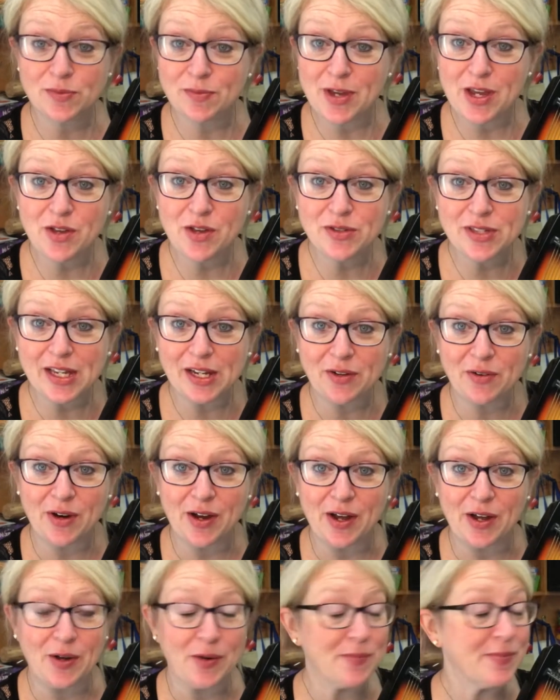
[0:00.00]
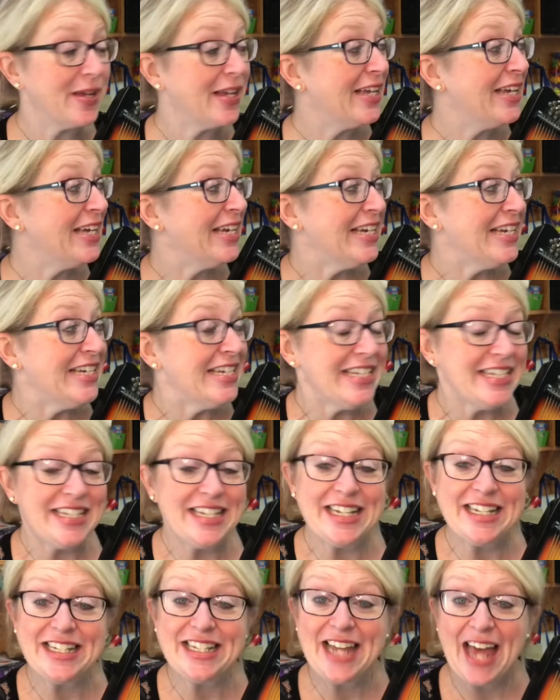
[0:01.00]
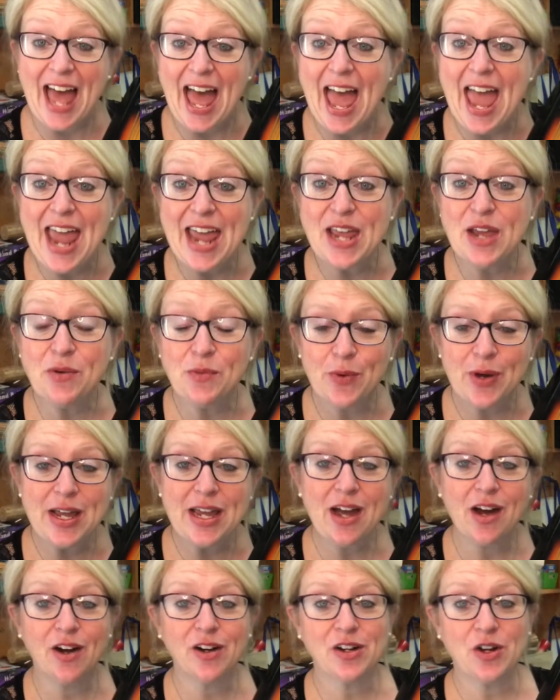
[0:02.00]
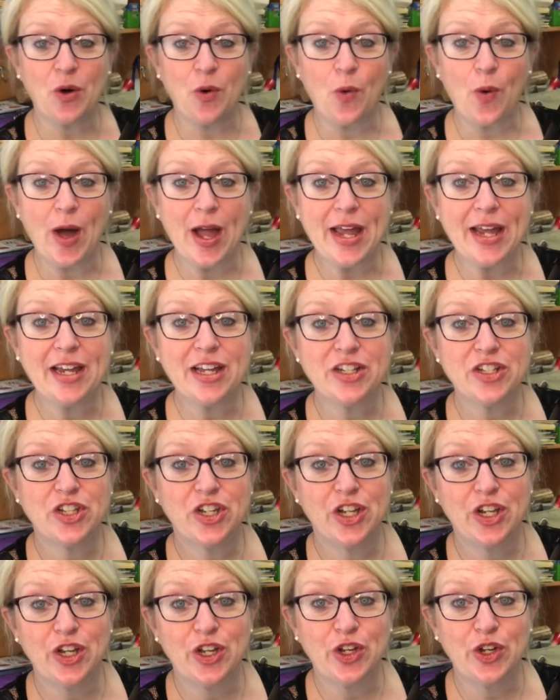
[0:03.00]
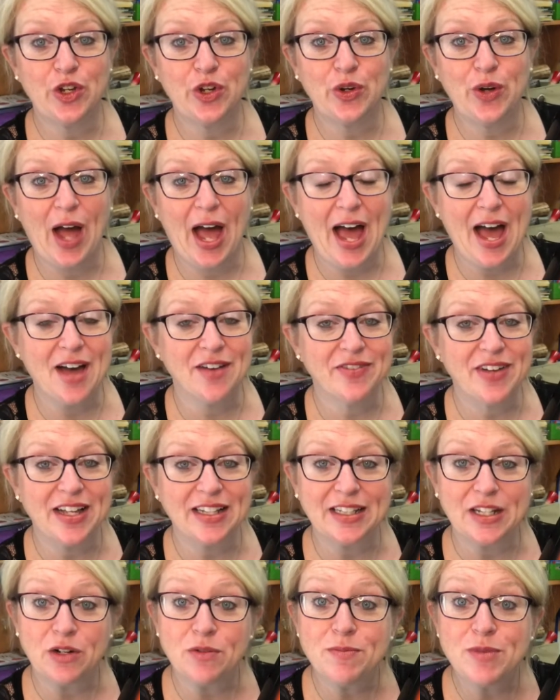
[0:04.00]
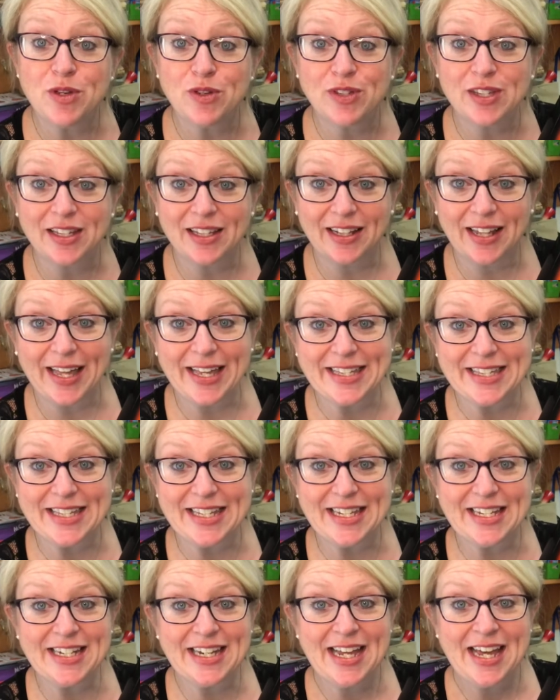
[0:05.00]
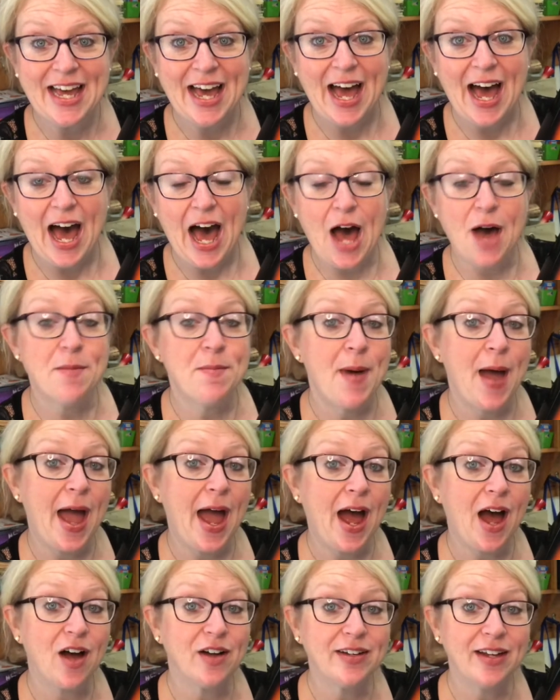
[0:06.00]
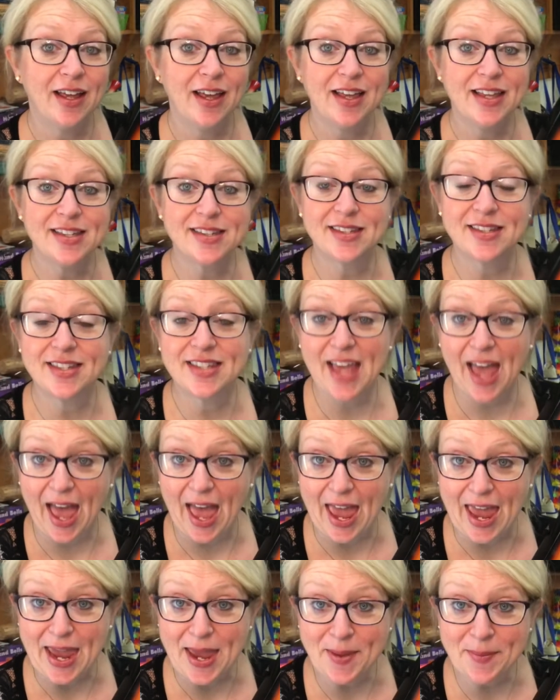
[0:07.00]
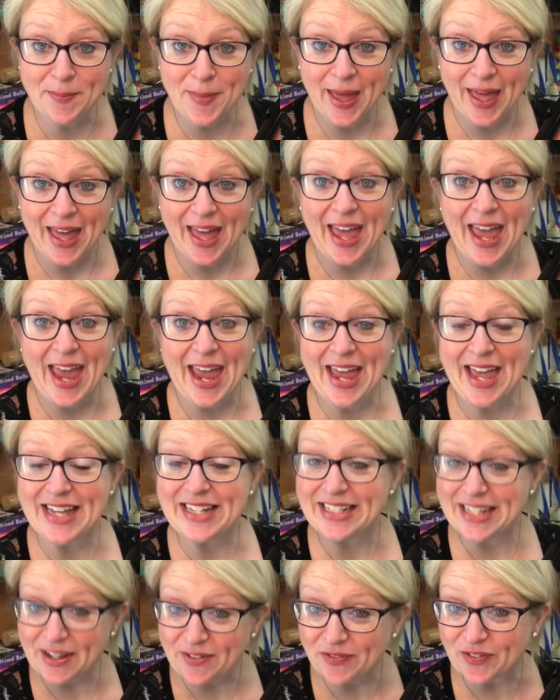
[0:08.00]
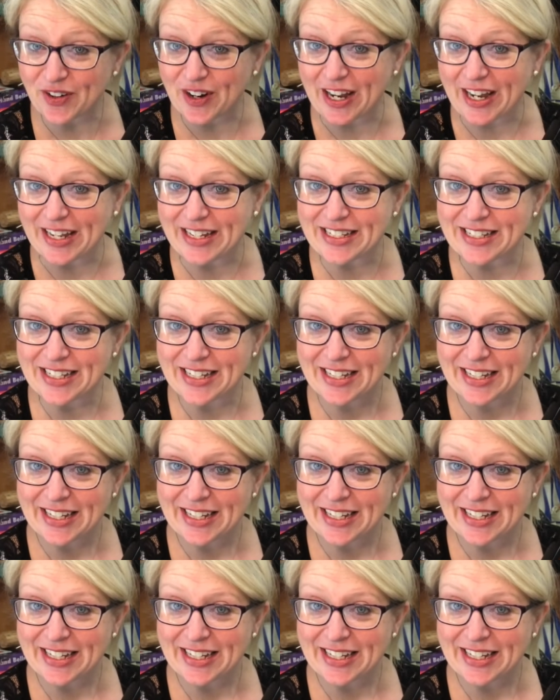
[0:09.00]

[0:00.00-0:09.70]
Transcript: Music Room. Today we are going to have a little music lesson about same and different.